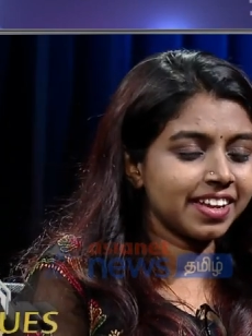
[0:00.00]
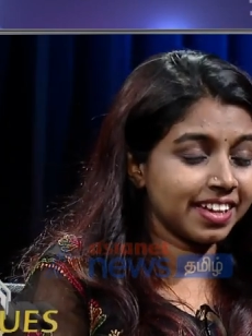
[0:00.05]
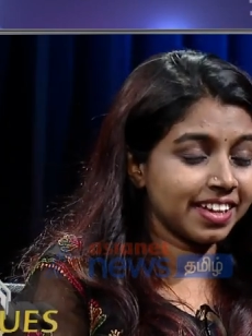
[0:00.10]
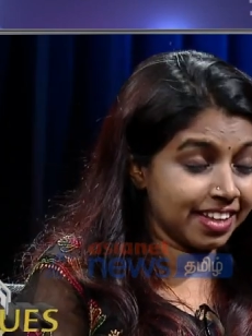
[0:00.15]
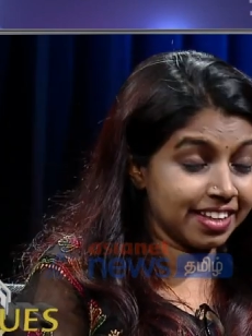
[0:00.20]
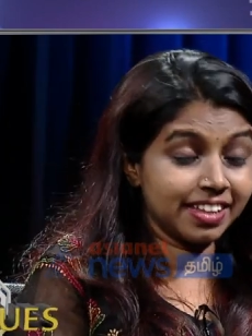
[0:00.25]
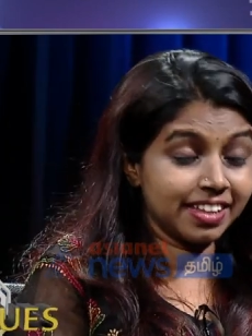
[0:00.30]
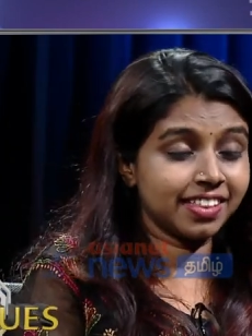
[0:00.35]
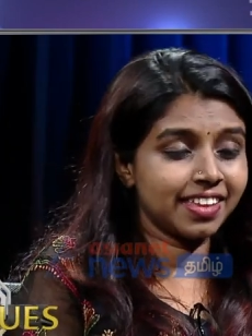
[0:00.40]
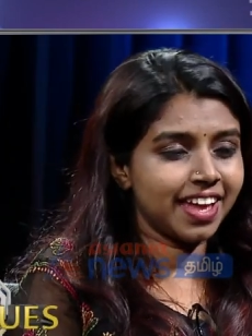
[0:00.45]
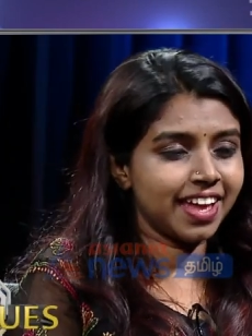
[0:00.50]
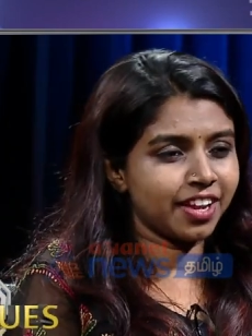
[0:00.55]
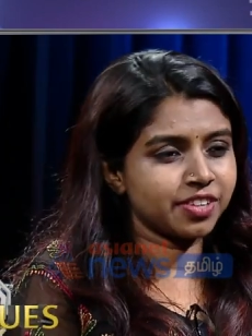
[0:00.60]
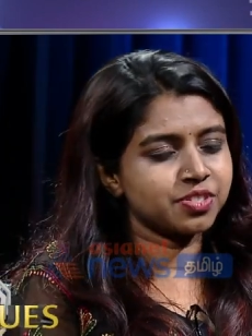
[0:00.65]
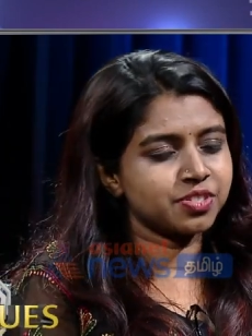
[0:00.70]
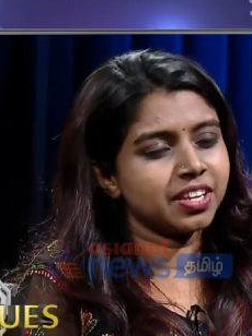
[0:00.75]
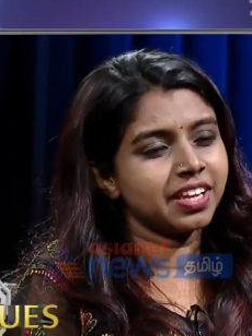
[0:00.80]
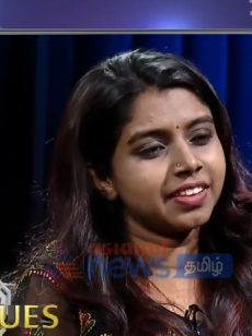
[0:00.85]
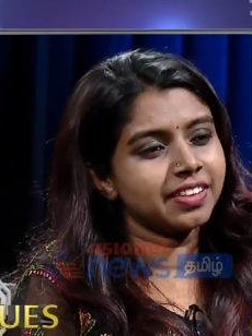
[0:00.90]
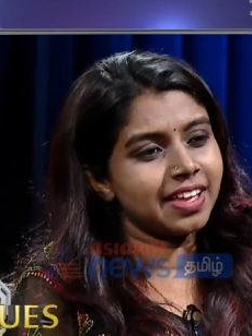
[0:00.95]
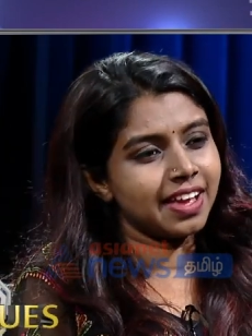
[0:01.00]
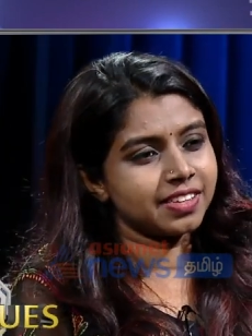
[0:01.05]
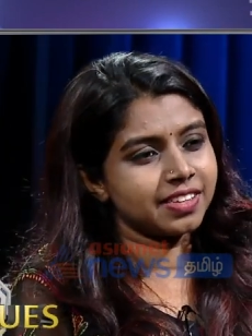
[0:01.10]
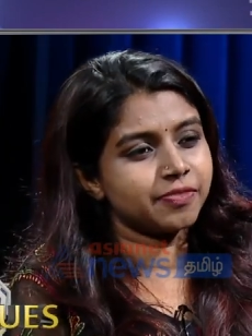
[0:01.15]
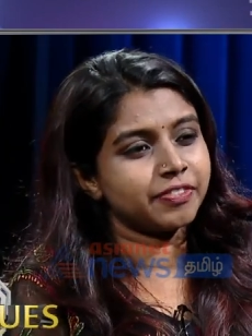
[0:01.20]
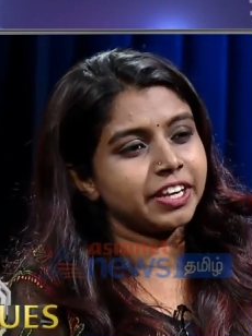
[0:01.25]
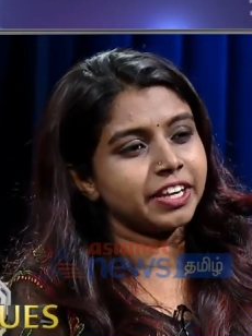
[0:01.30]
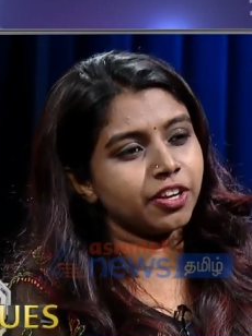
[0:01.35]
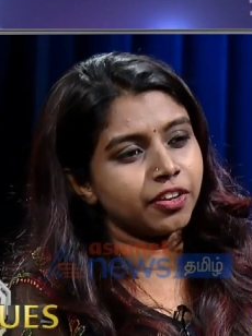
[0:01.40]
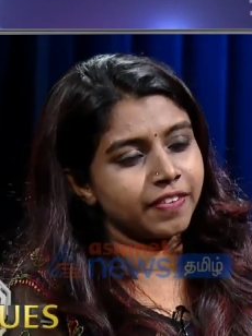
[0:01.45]
India, actually the
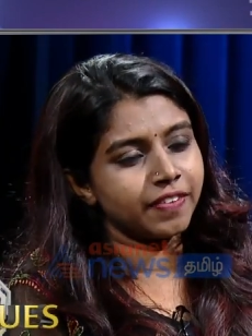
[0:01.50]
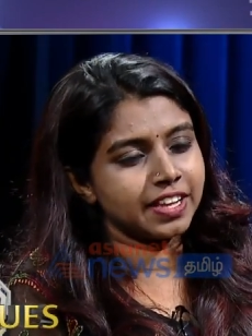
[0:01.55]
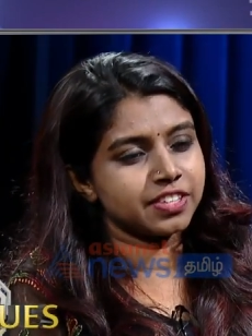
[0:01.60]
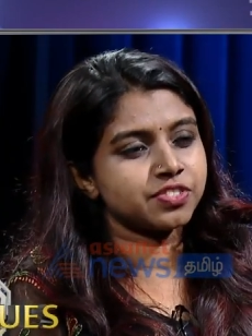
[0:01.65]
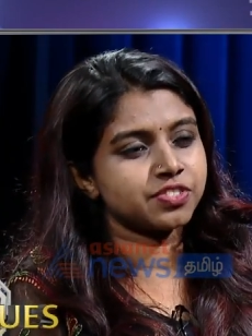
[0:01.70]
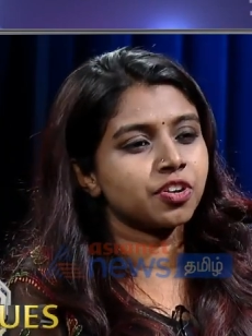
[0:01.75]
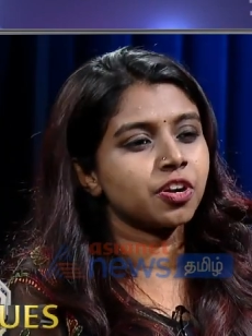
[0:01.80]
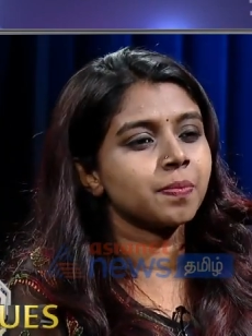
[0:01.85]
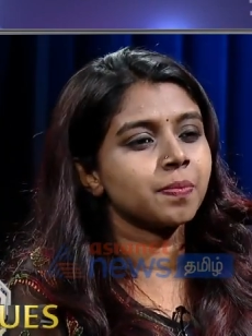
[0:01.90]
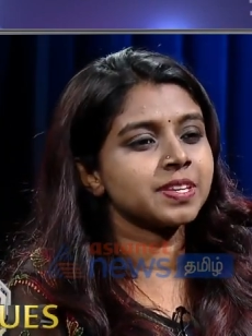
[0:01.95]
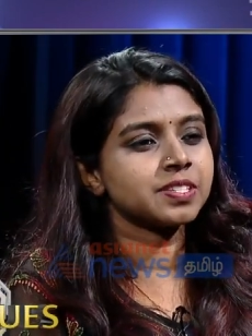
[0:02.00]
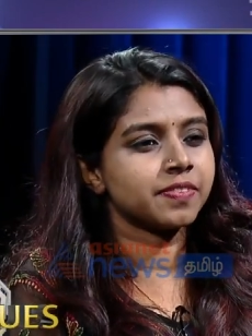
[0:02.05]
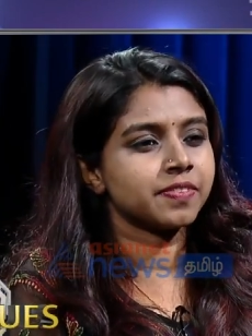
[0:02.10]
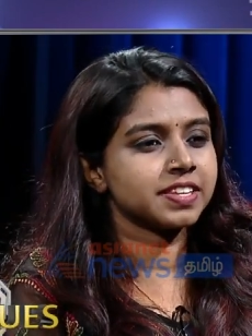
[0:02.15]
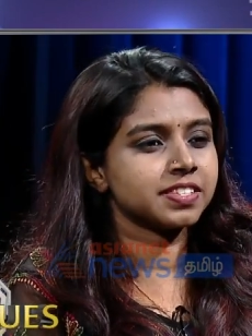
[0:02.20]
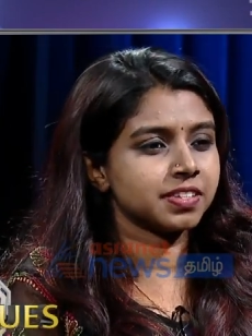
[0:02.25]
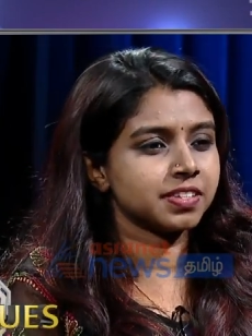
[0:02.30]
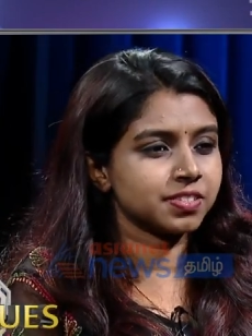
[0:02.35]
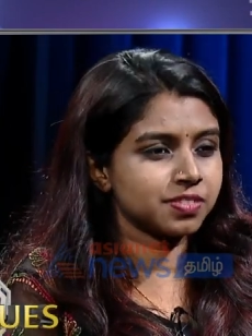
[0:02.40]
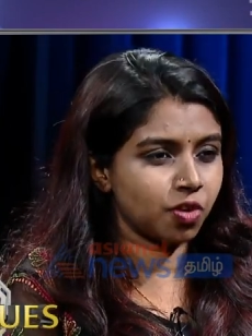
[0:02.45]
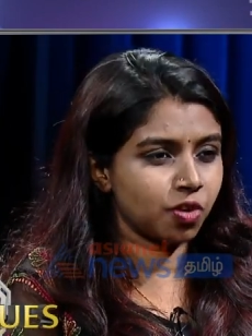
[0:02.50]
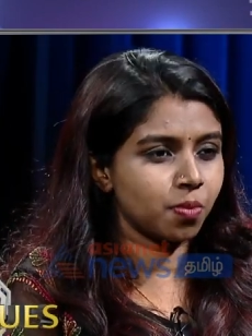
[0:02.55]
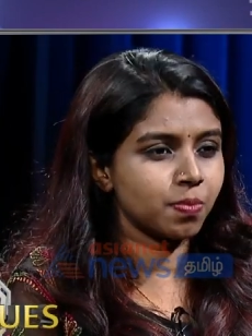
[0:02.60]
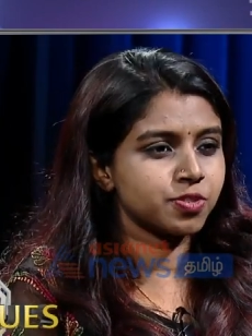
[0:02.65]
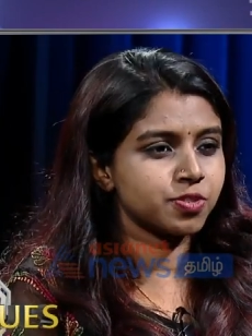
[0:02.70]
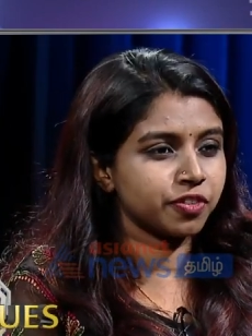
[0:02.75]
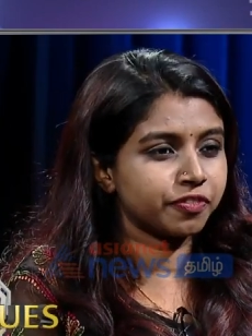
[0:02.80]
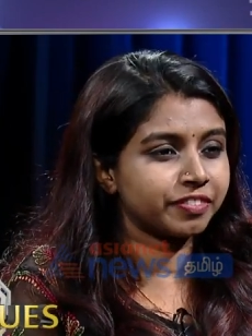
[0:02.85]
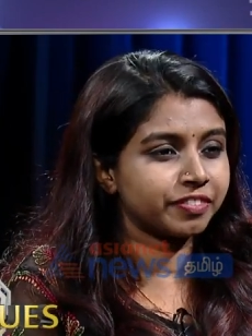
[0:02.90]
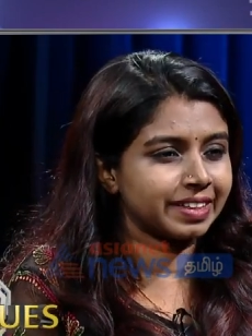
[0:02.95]
field of astronomy is facing so much
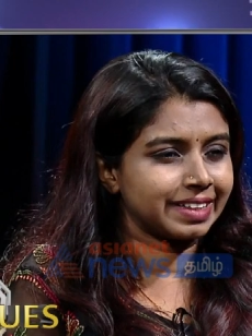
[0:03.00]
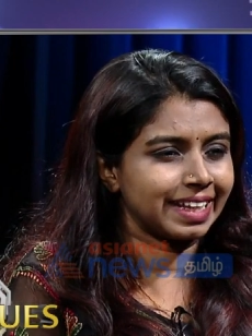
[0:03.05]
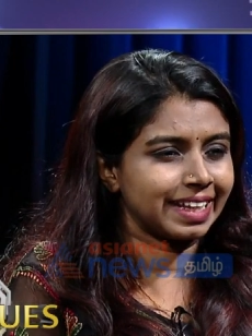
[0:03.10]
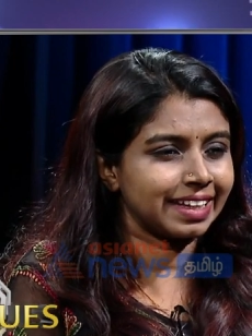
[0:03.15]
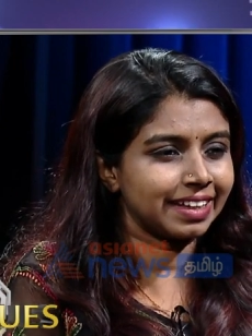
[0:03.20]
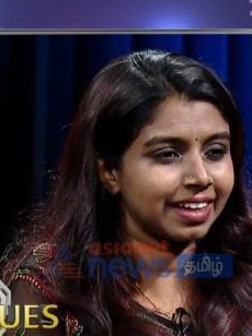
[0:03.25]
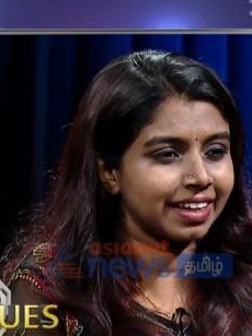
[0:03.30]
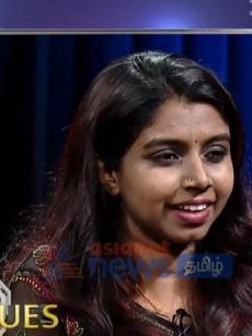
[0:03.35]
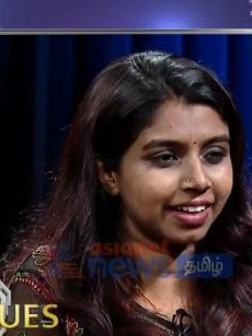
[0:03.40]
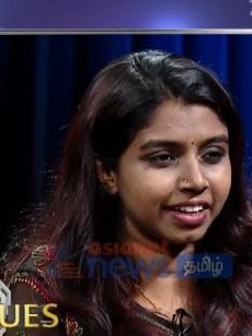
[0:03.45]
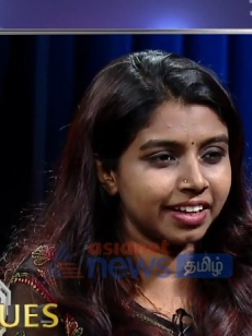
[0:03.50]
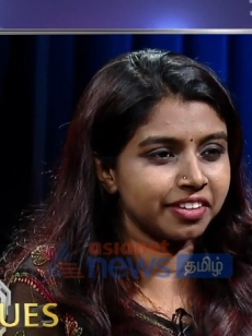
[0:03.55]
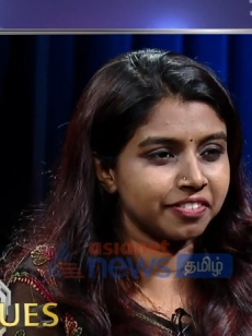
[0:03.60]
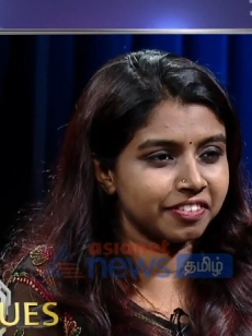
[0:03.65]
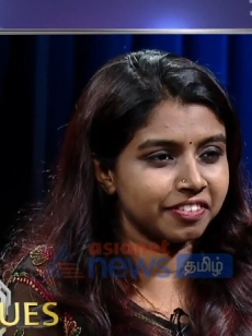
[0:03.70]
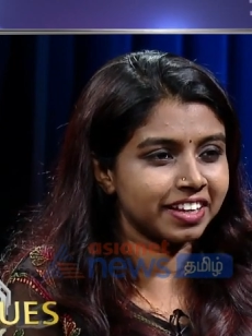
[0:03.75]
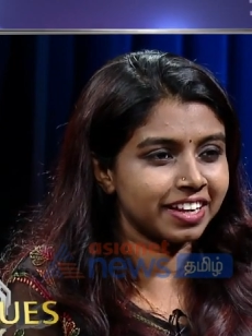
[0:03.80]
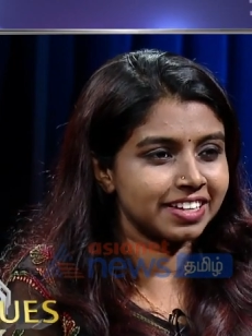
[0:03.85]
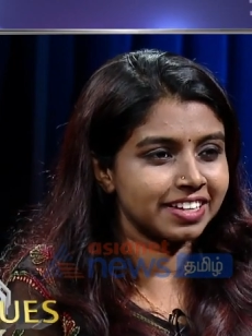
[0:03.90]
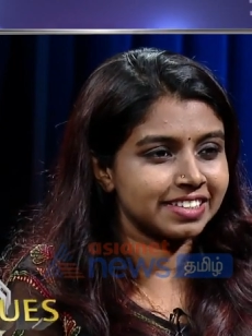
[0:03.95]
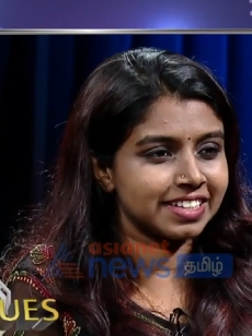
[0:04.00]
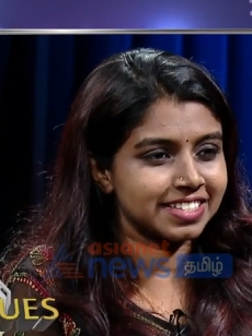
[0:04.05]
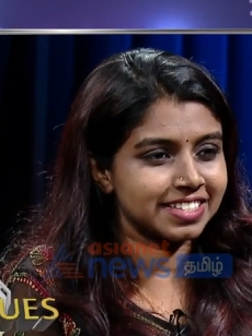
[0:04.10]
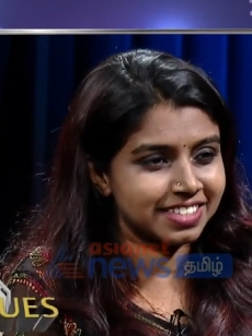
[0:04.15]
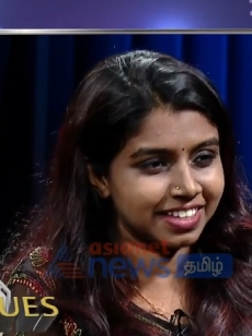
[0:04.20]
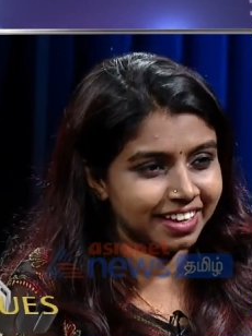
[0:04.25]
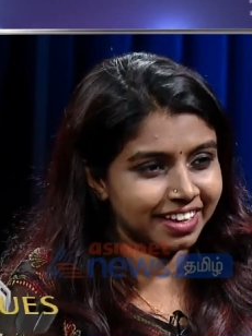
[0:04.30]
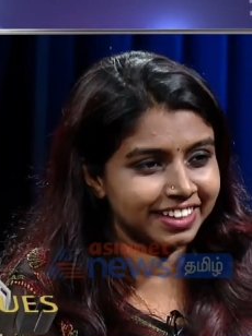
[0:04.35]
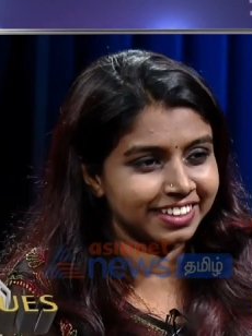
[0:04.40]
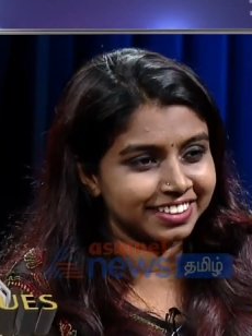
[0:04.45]
of technical difficulties,
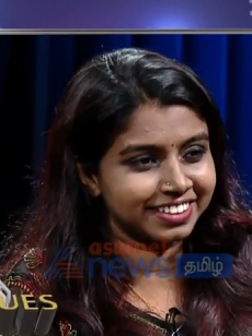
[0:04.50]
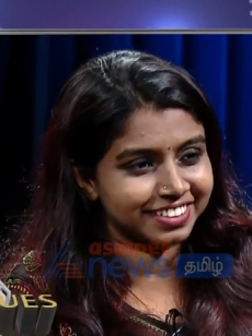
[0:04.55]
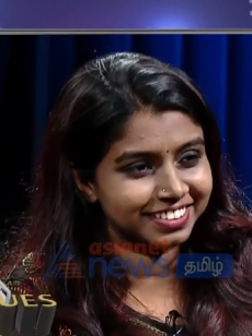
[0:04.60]
right?